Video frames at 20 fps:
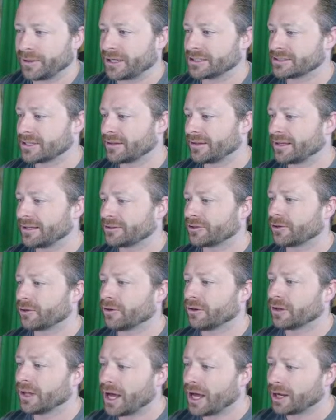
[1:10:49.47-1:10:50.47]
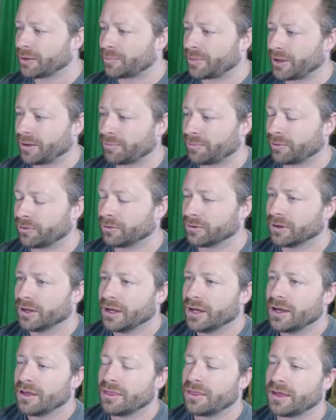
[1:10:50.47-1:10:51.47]
because I think there are a lot of people
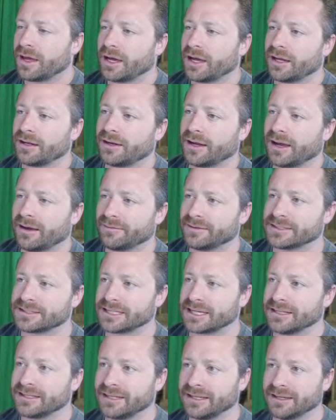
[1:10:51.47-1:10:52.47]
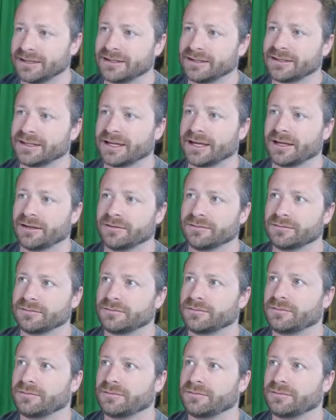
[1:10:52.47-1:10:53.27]
that have this idea that,